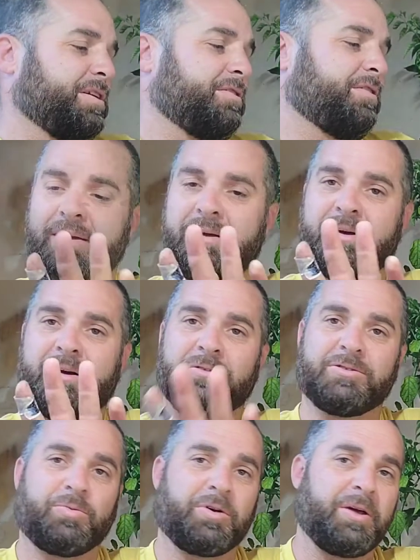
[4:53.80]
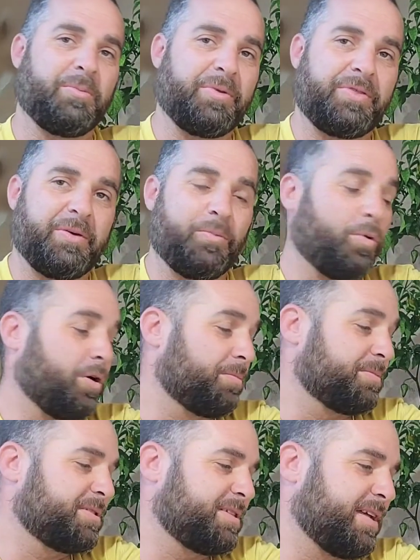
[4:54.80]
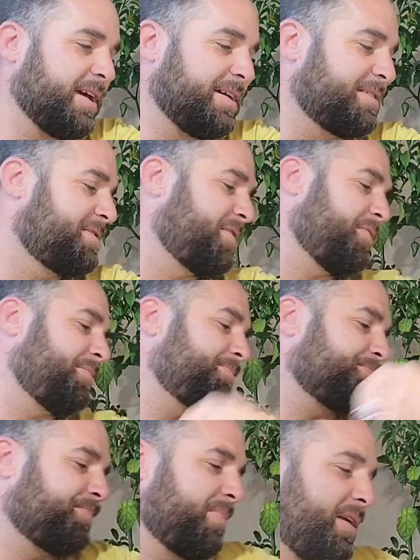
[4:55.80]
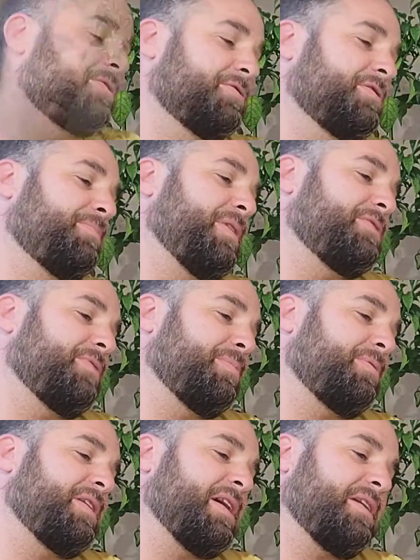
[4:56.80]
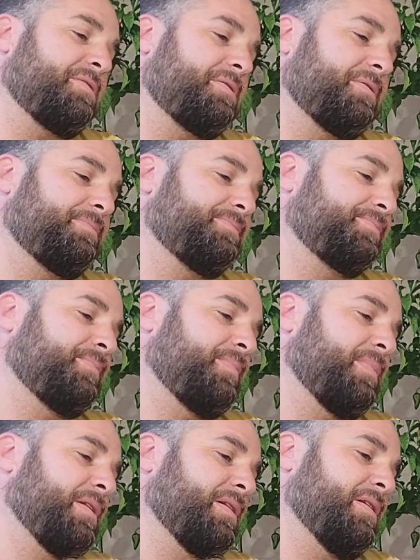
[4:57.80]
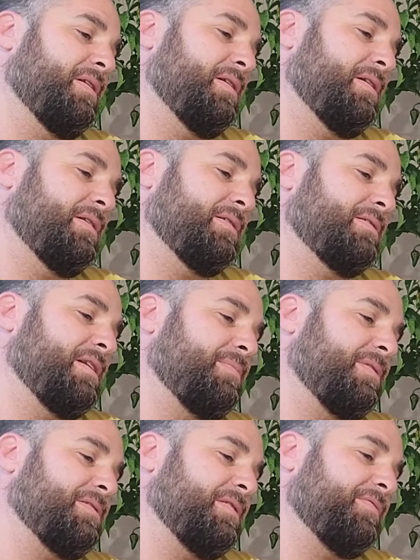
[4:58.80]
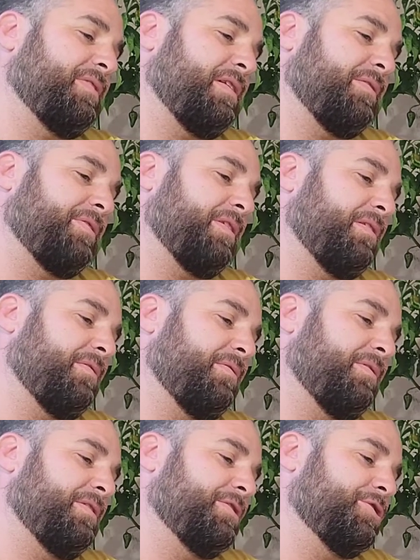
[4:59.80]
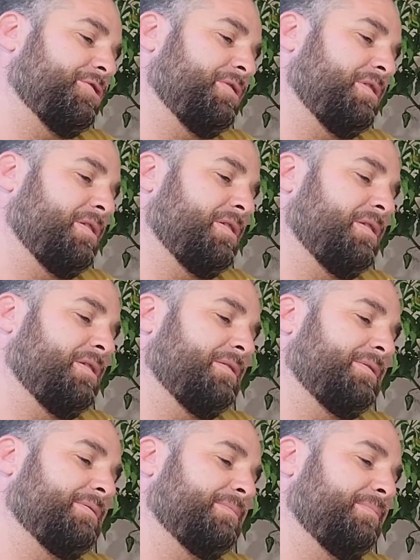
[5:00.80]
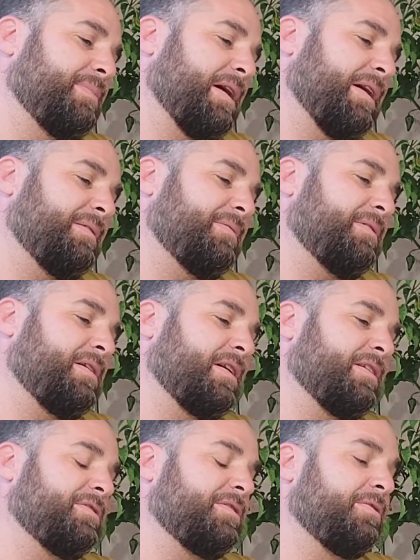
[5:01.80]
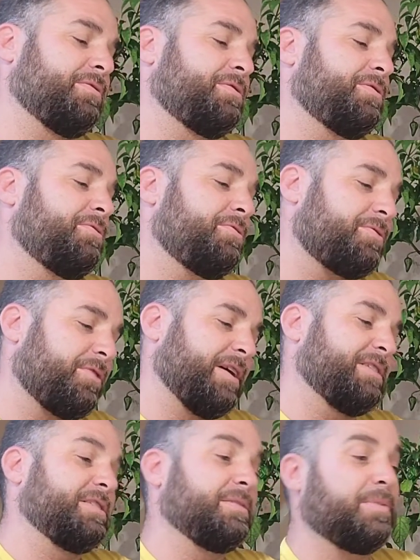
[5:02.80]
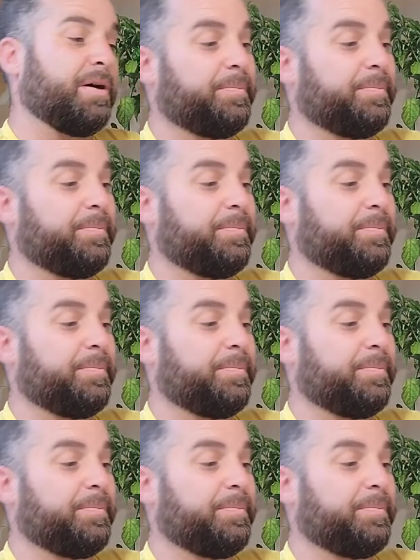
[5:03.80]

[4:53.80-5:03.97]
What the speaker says: dirty. I was working with the worms today, so this is a Peach Reaper DS. I'm gonna take myself a healthy little bite. I'm not gonna go too crazy, but